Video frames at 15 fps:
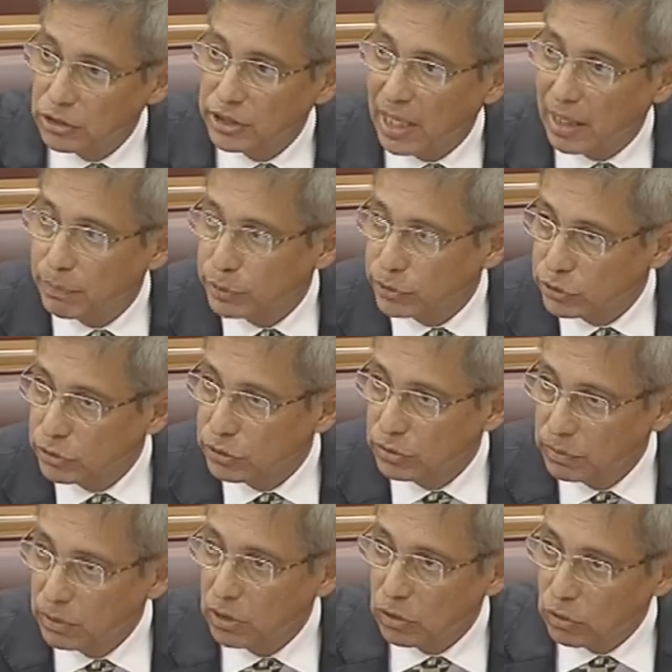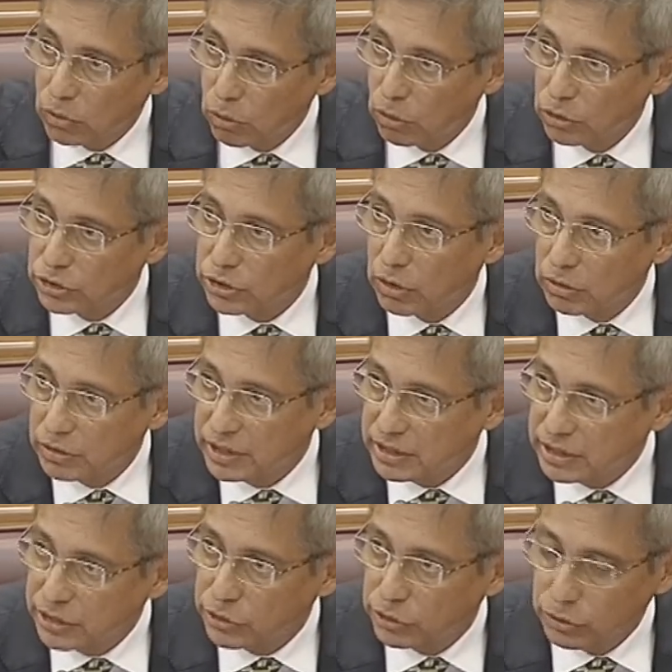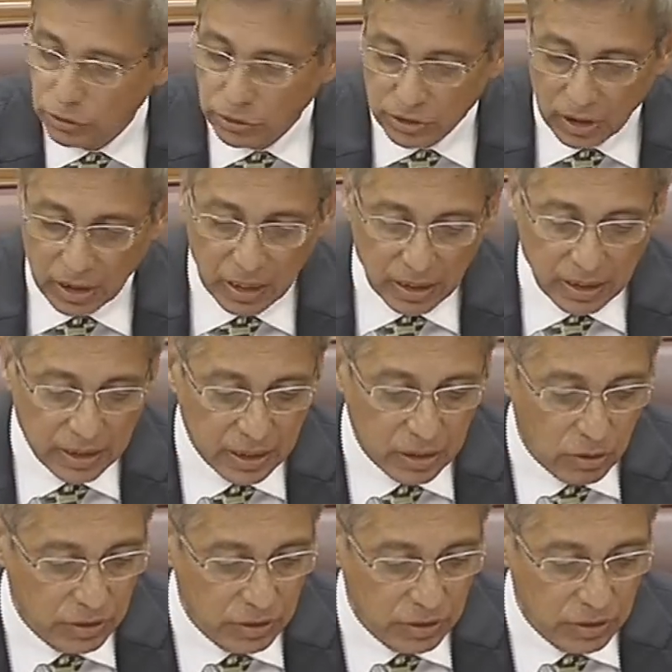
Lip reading: largely, I presume, caused all these issues,